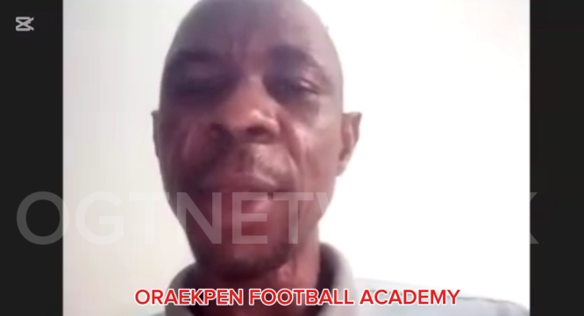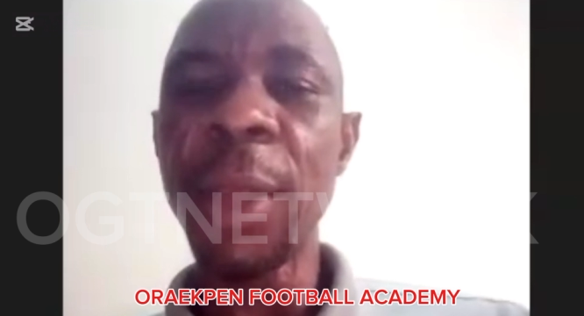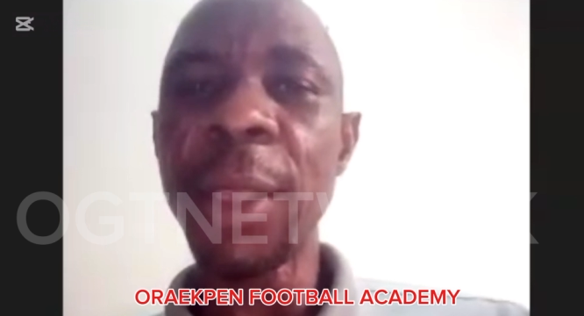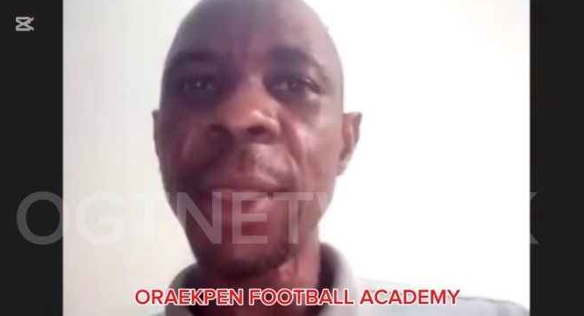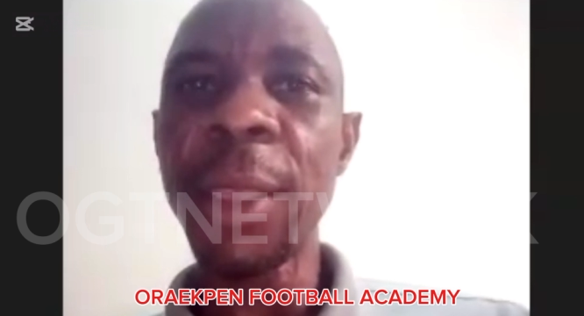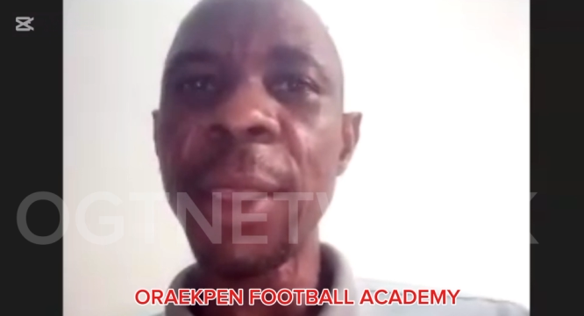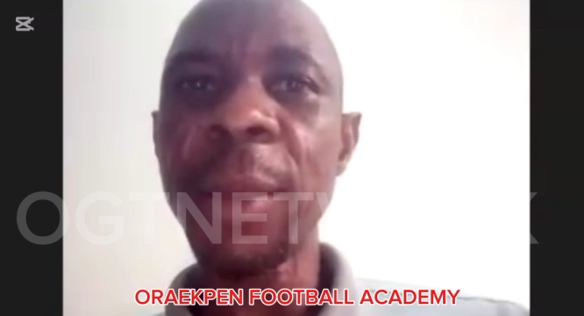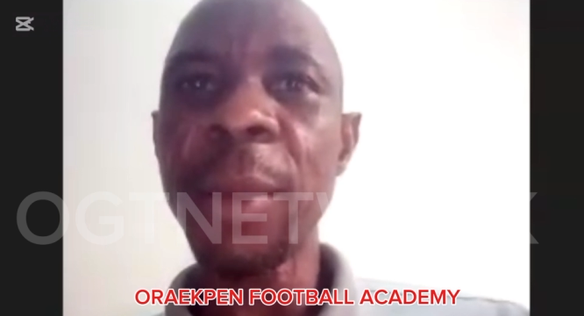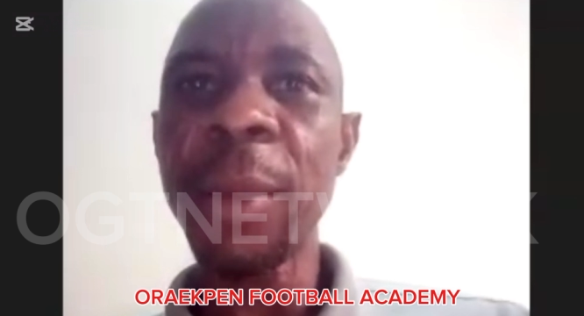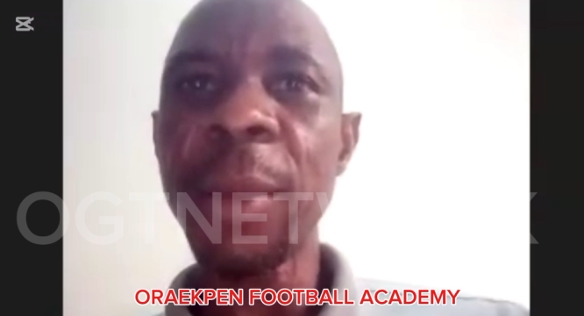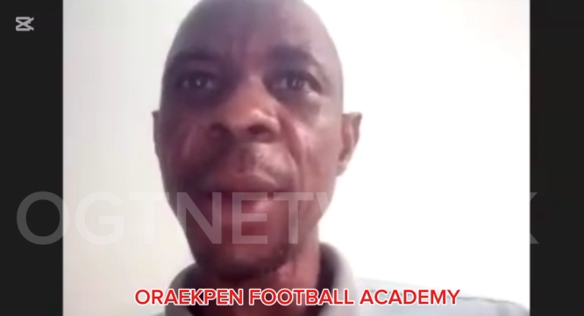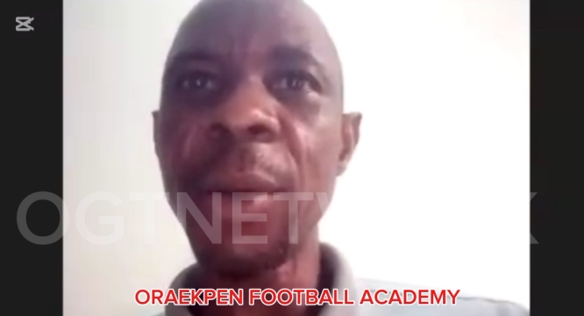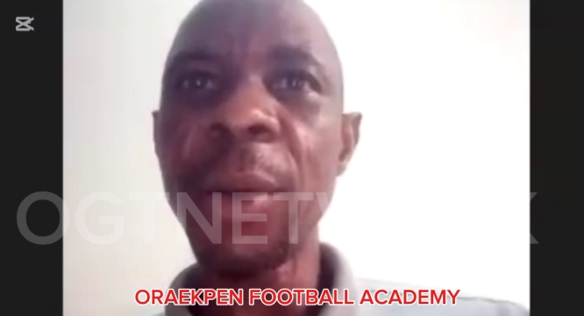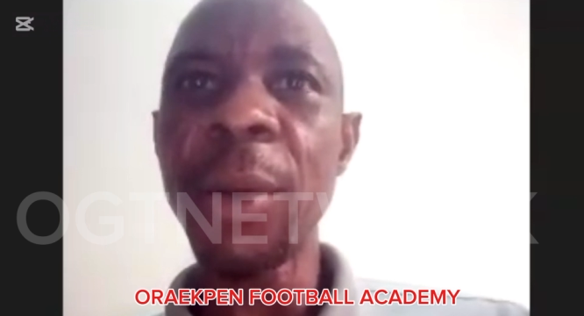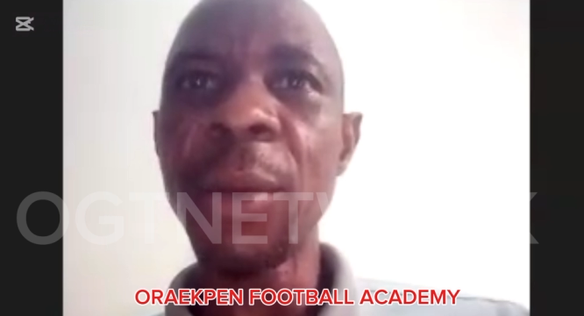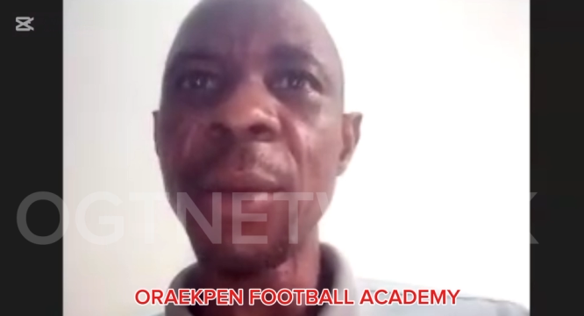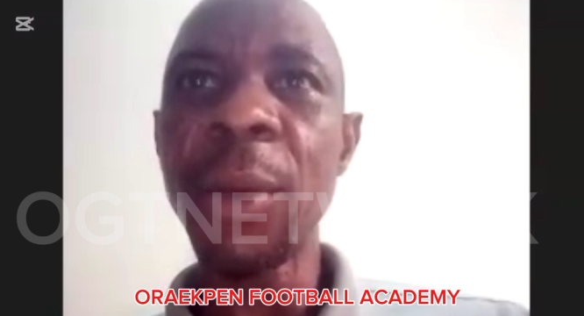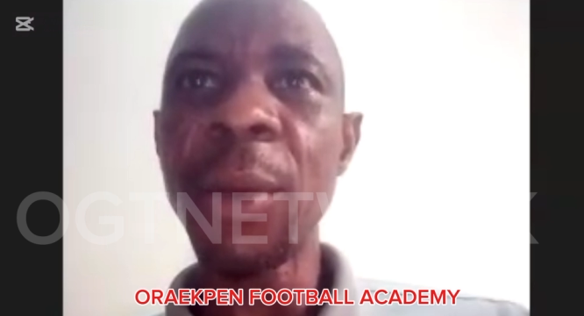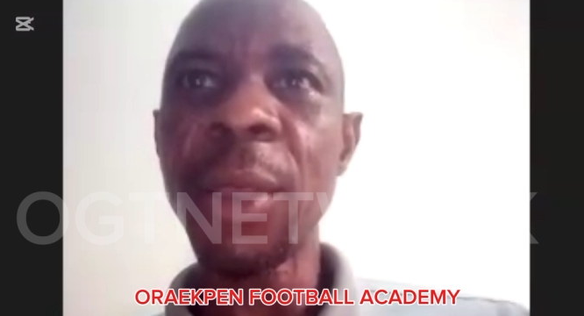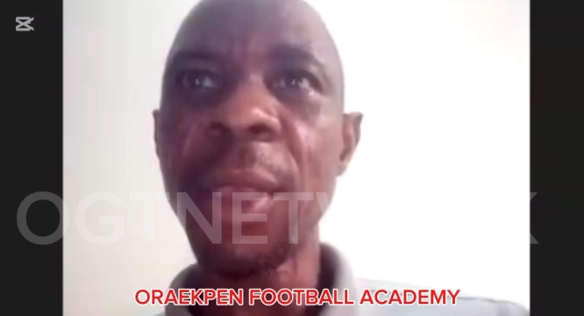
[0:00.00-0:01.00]
I think my
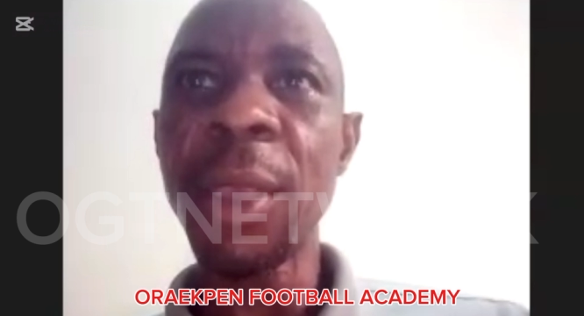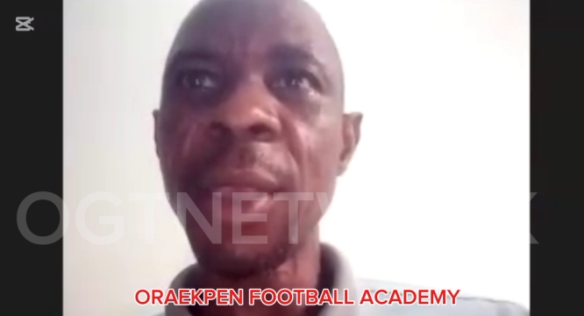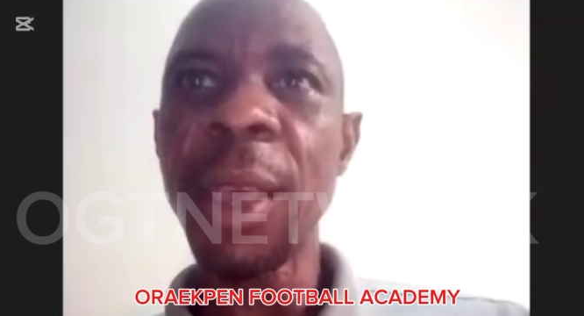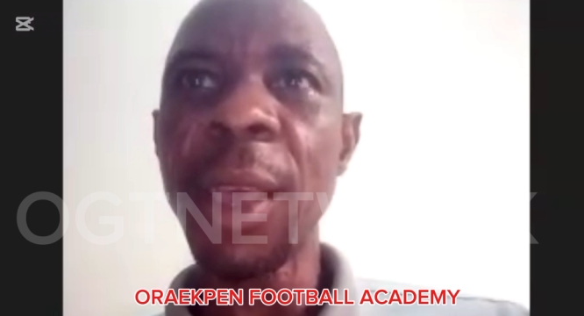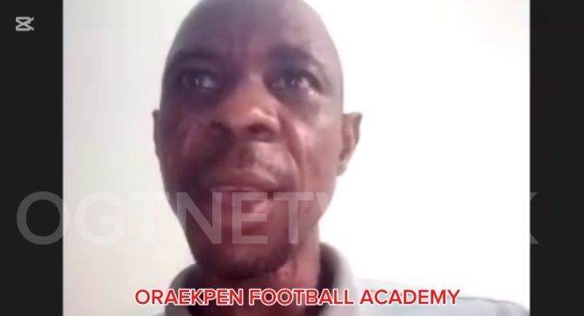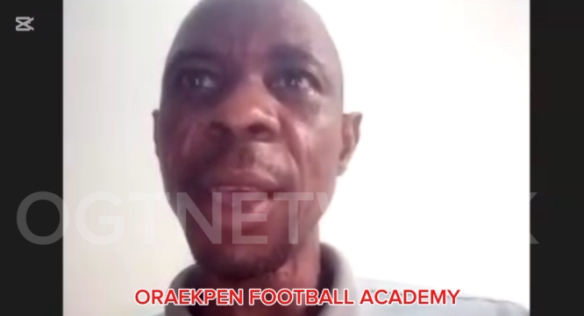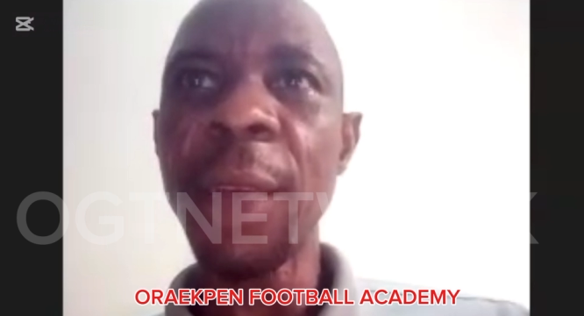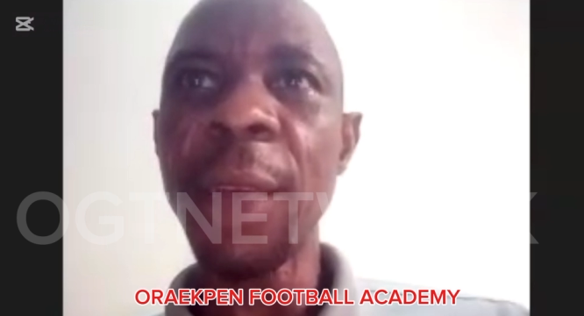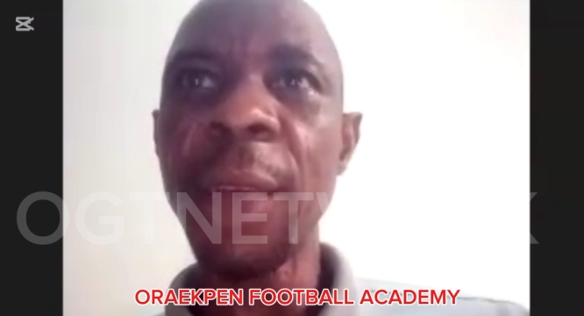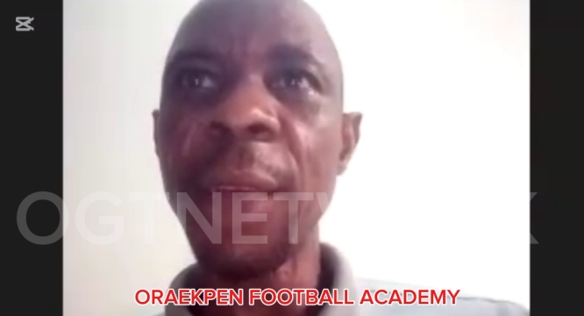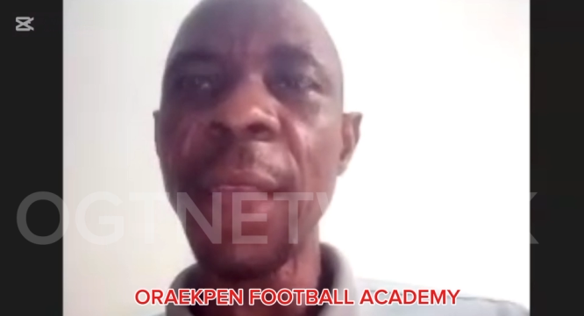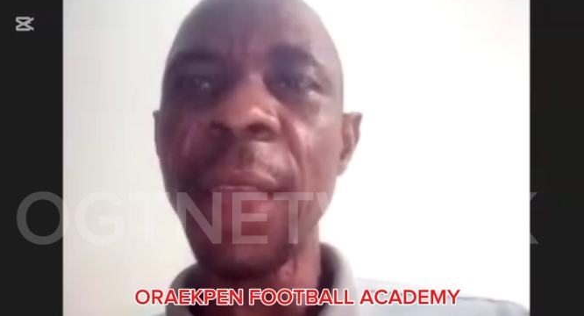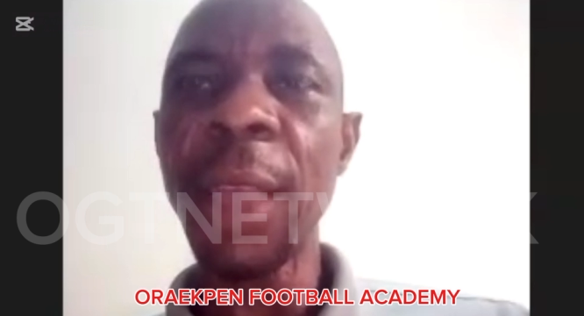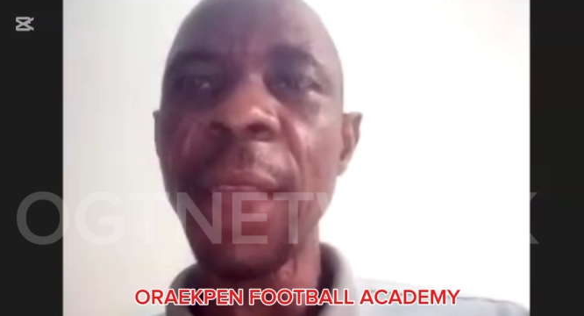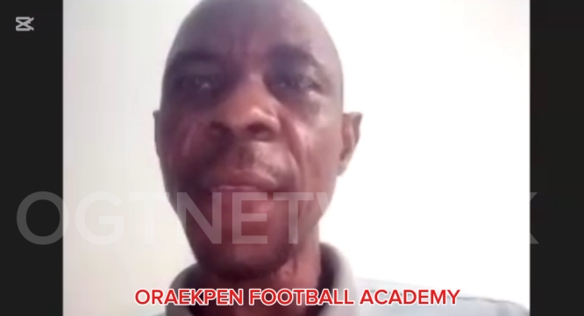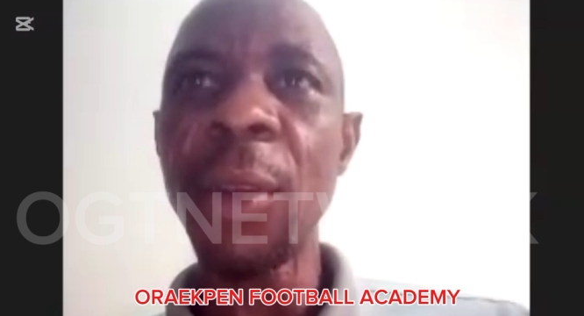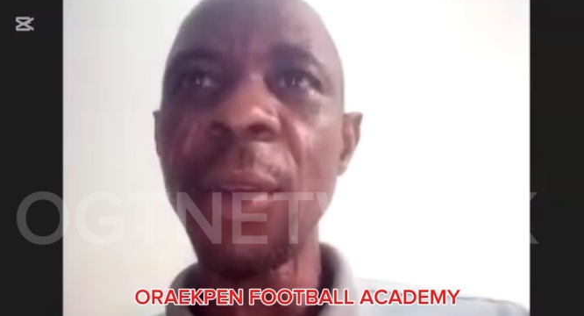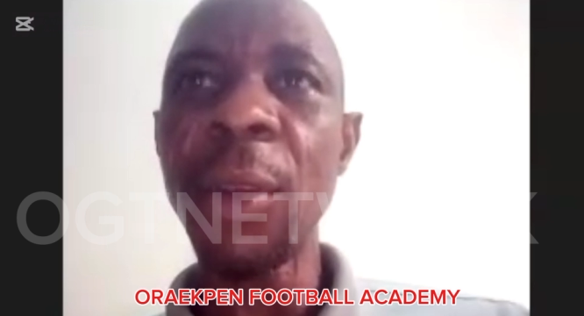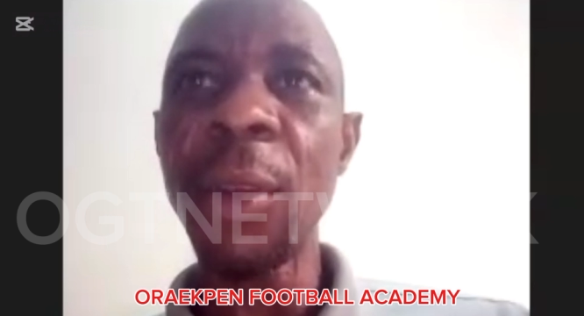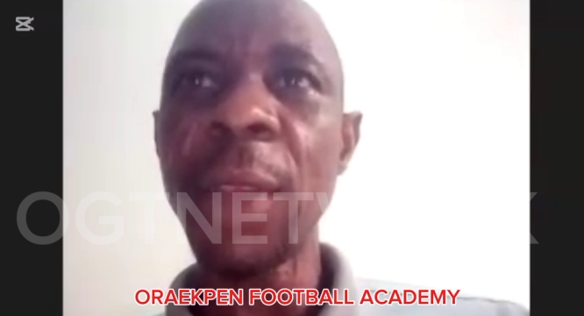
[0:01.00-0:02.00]
own was after
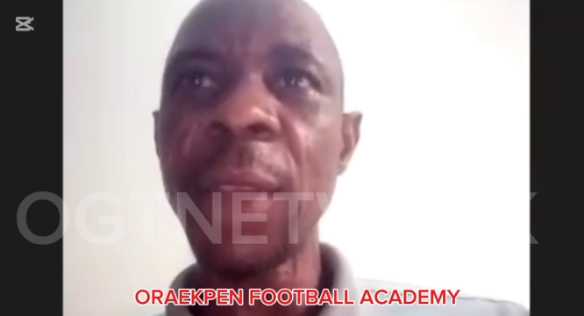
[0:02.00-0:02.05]
your own.